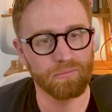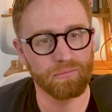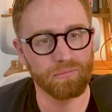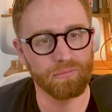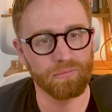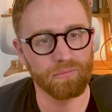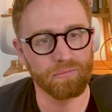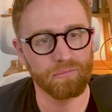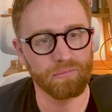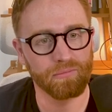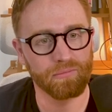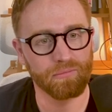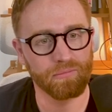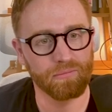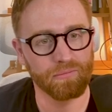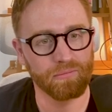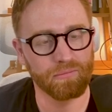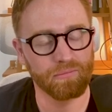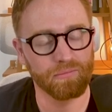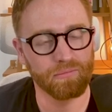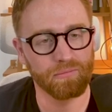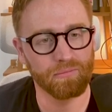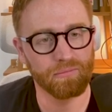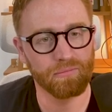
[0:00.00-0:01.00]

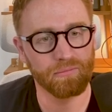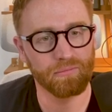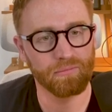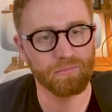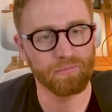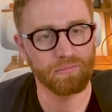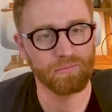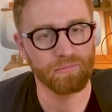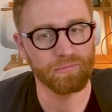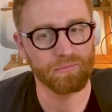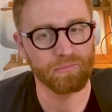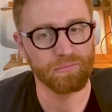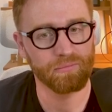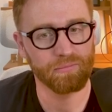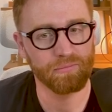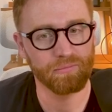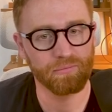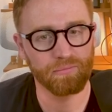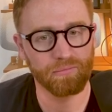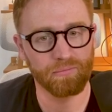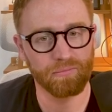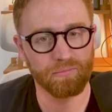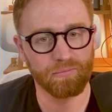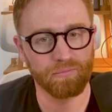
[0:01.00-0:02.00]

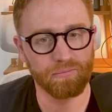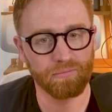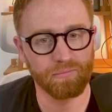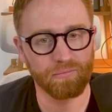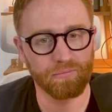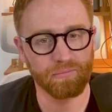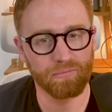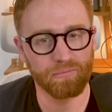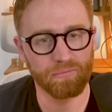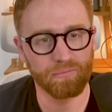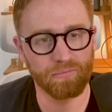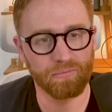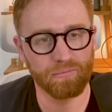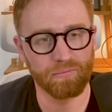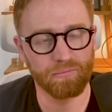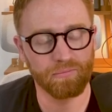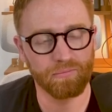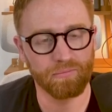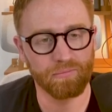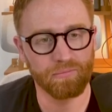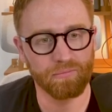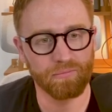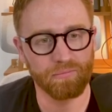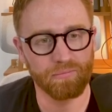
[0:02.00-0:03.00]

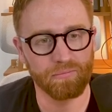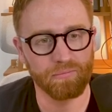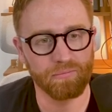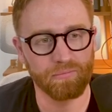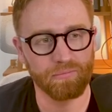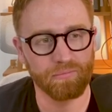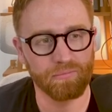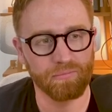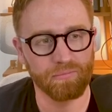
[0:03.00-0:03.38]
[no speech]